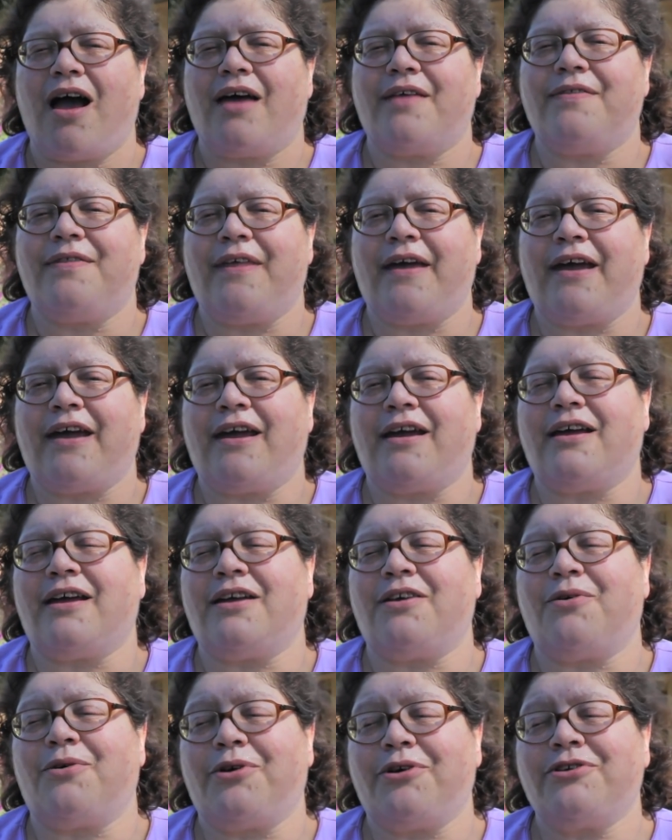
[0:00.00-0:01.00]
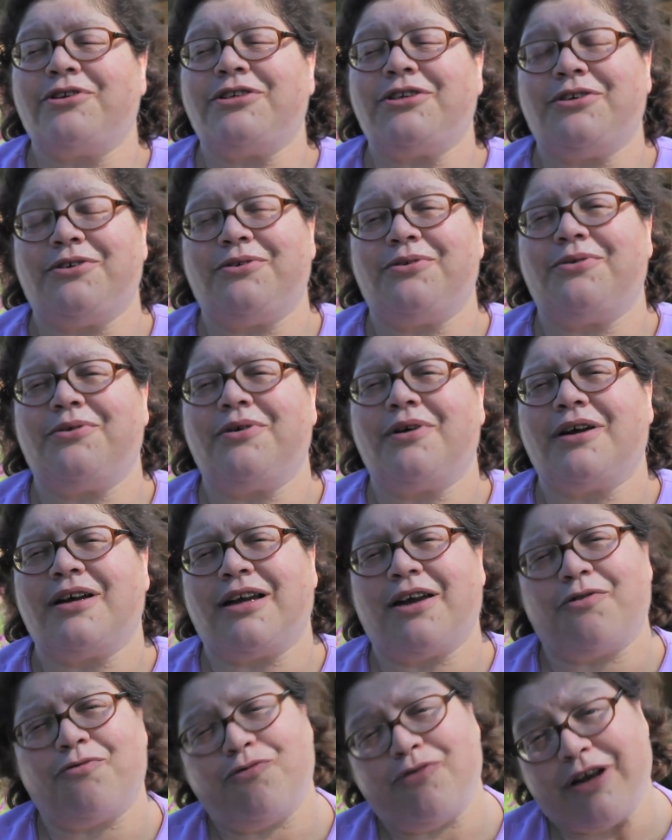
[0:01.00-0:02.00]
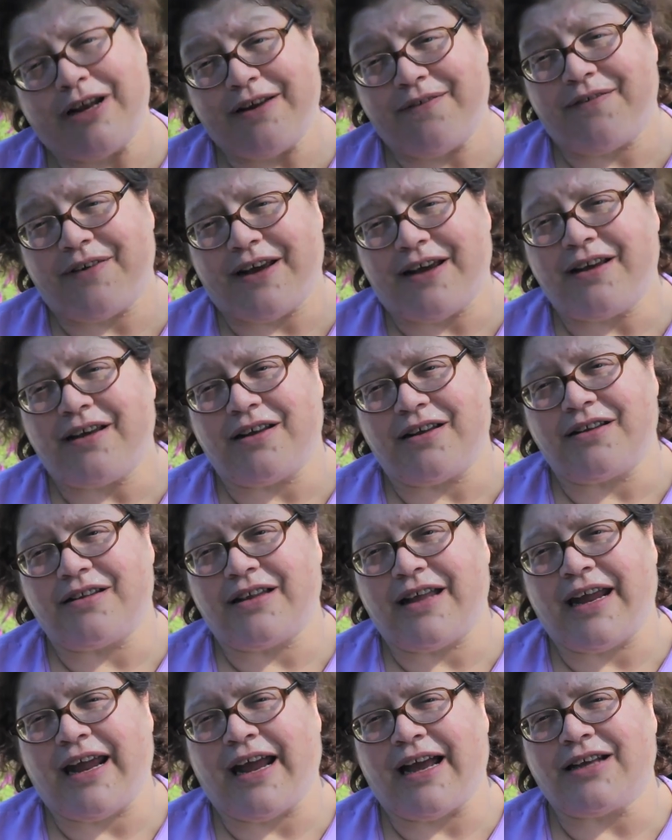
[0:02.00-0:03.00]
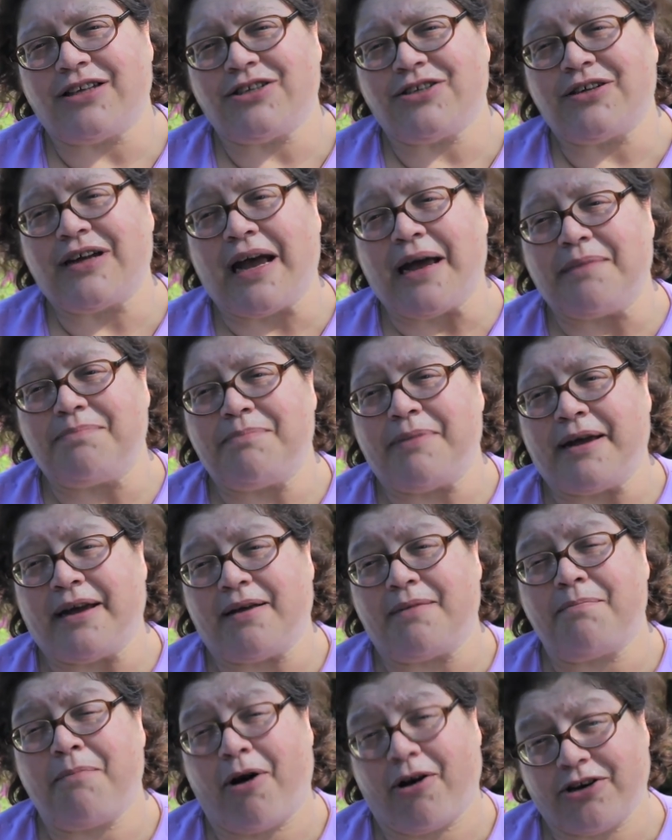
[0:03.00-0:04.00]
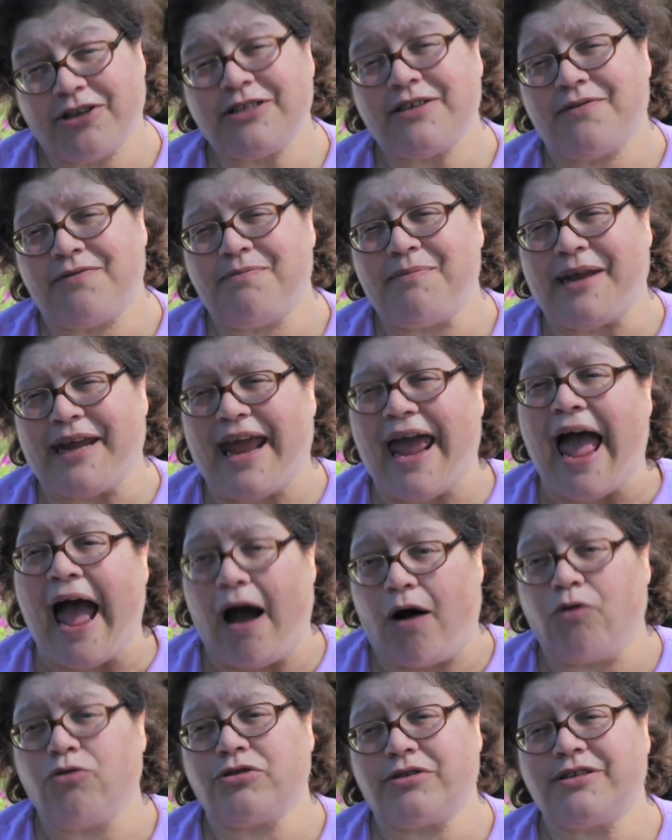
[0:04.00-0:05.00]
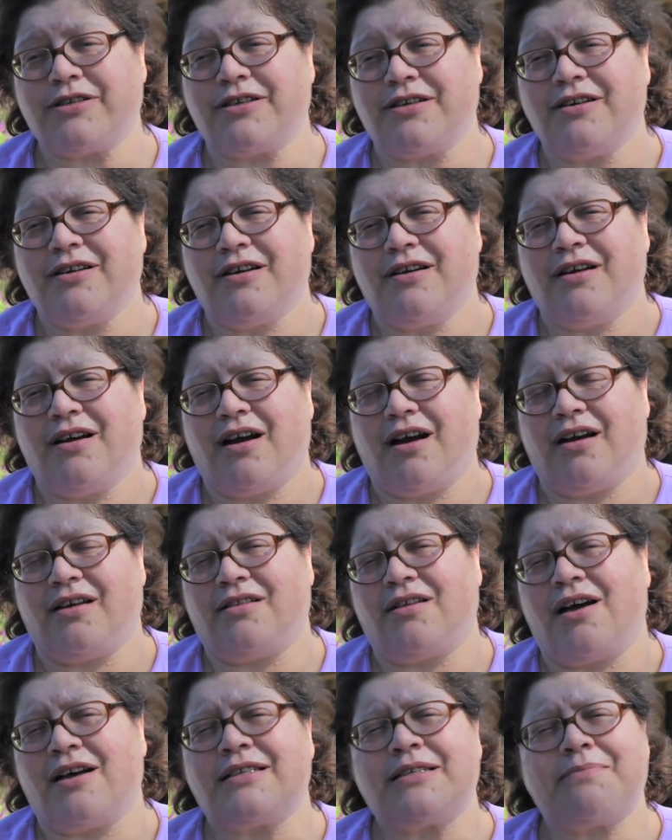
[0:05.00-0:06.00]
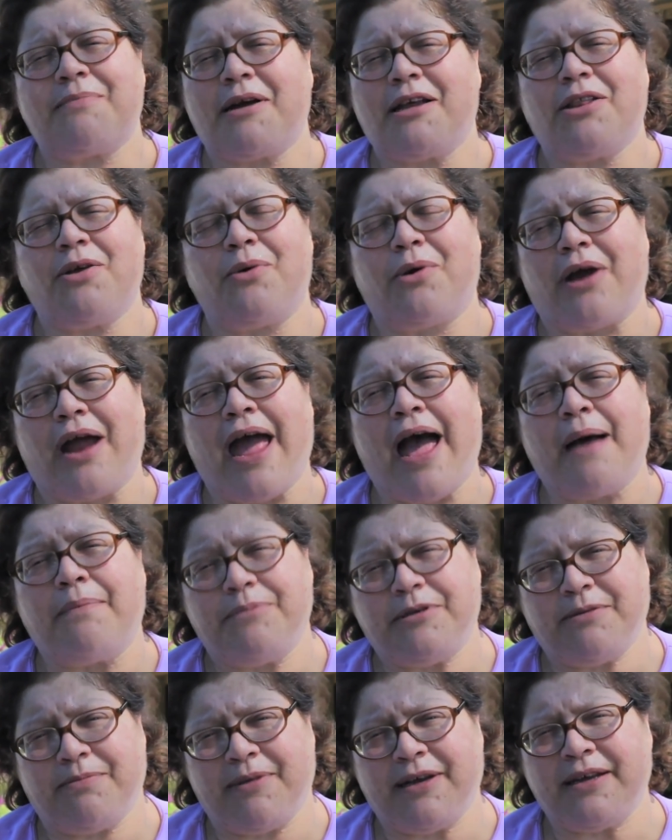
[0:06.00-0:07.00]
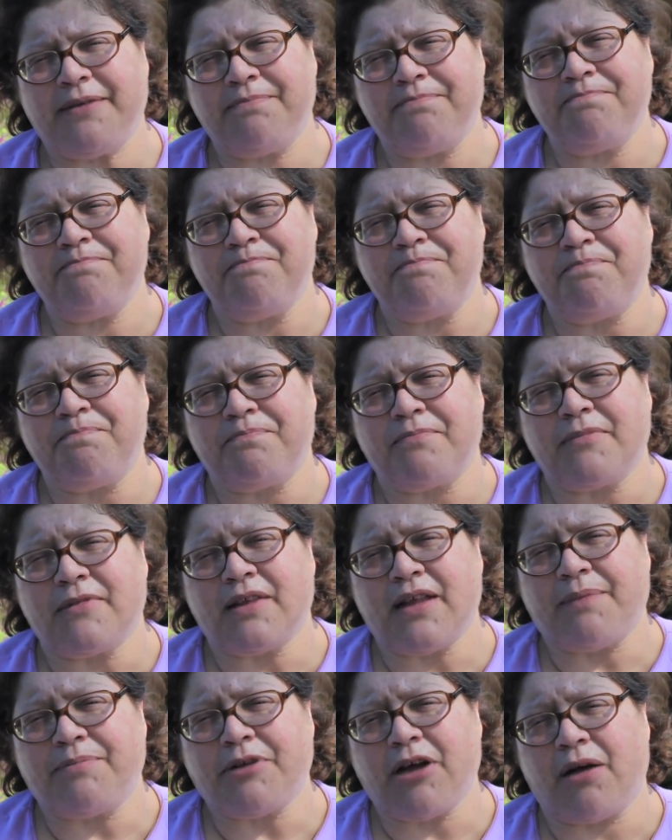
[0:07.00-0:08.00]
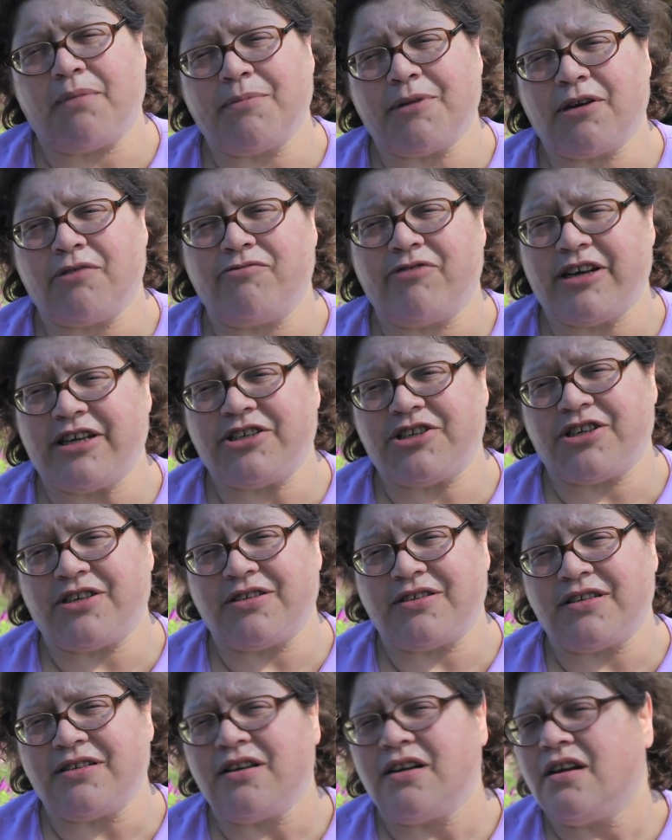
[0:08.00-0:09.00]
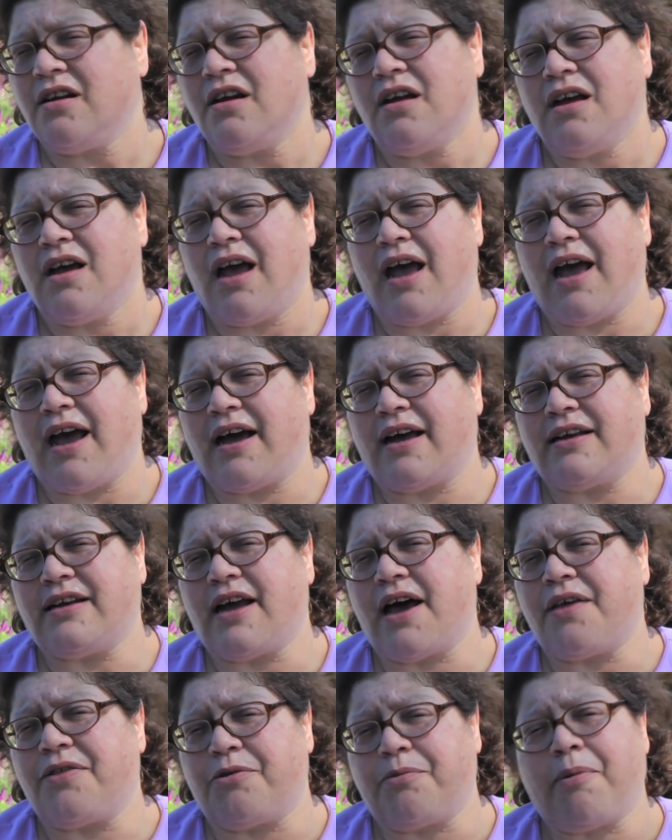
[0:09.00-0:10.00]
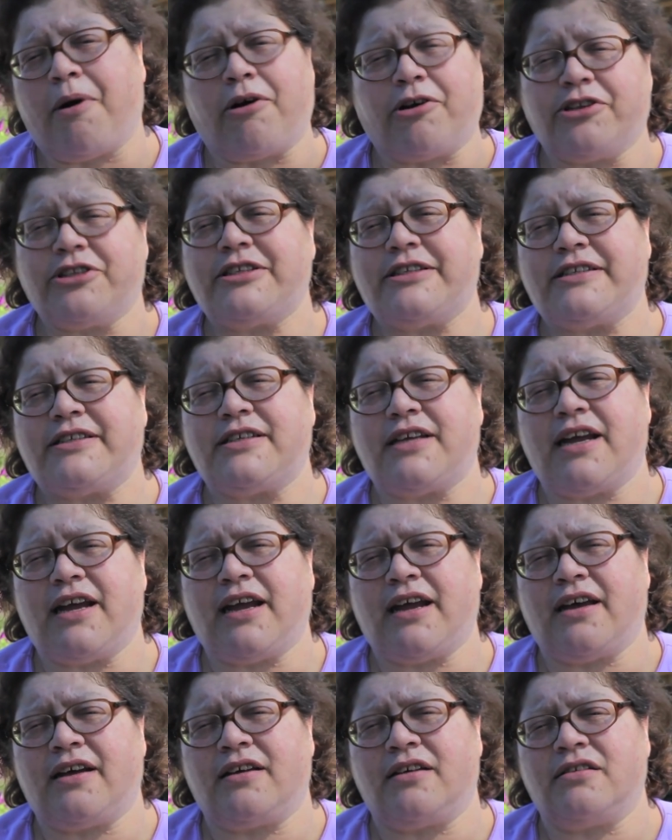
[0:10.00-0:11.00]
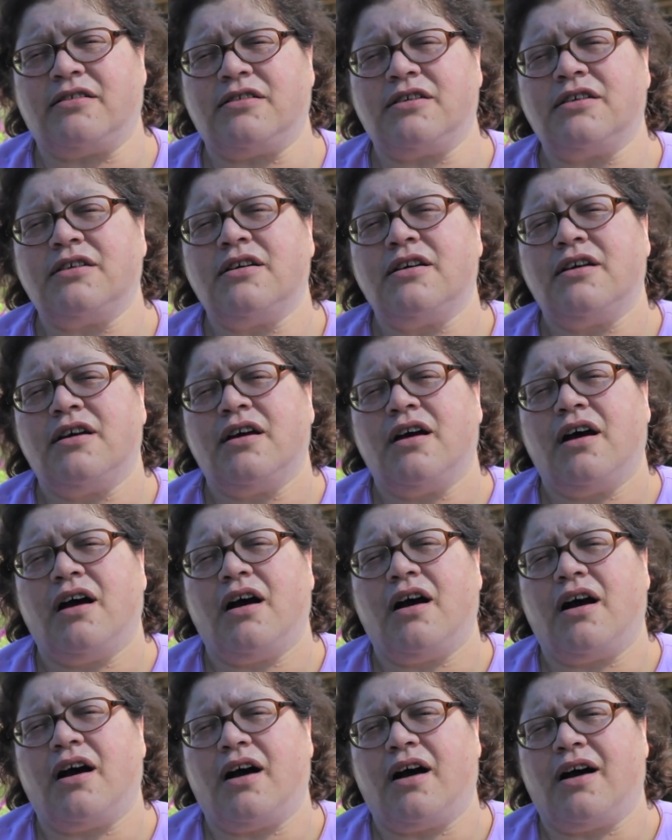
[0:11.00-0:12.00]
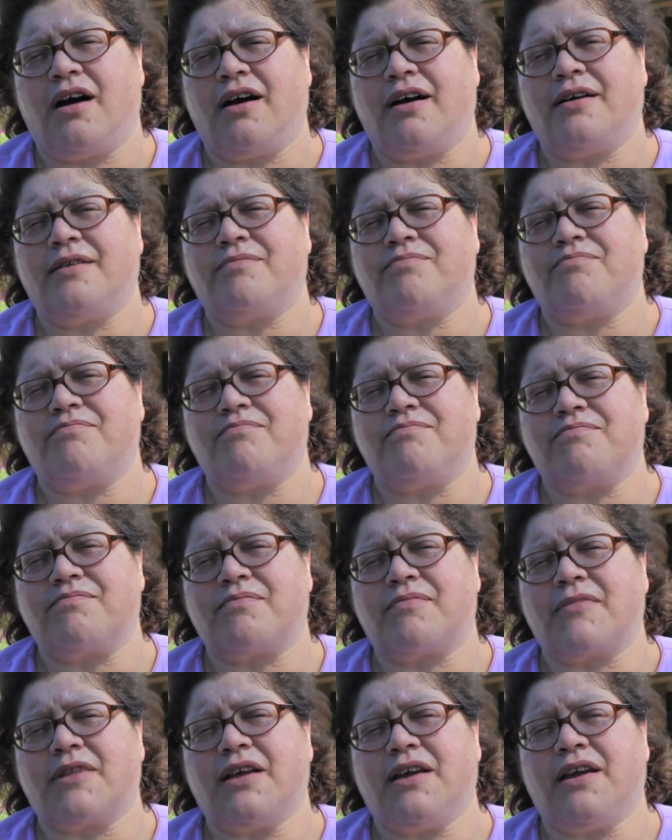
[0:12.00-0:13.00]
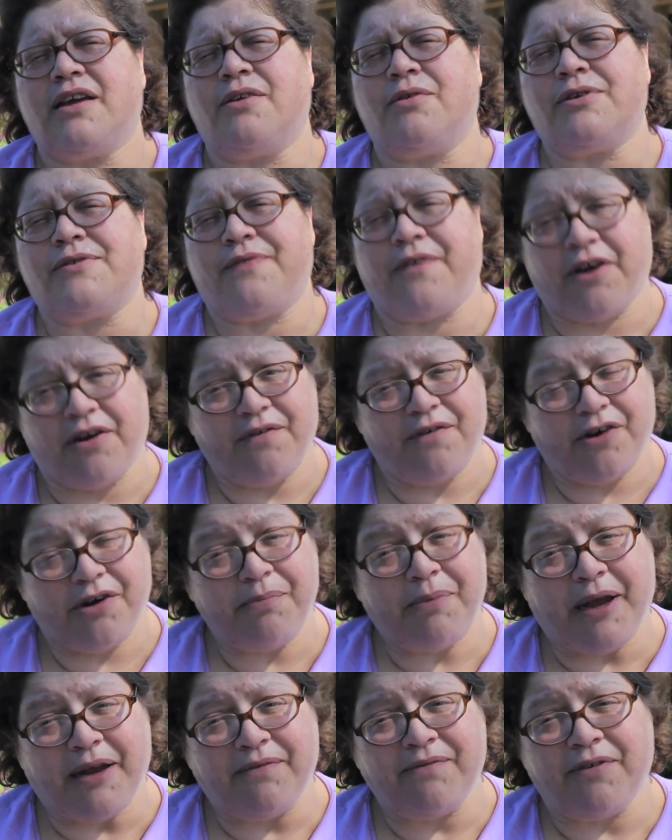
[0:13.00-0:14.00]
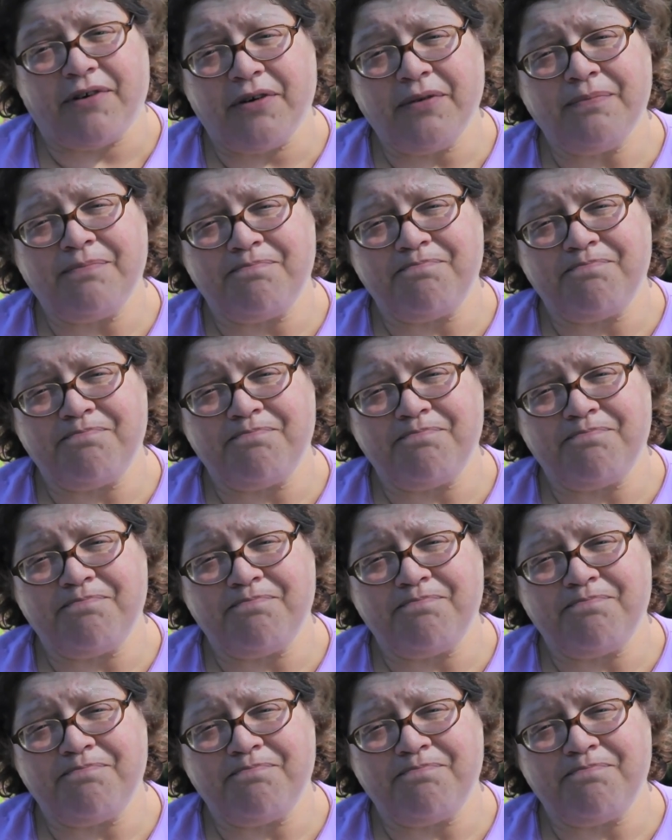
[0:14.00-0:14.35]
they, in order to get rid of it, they had to cut parts of me out. I lost my lower abdomen, the abdominal regions, and other parts. And uh, it was very, very painful.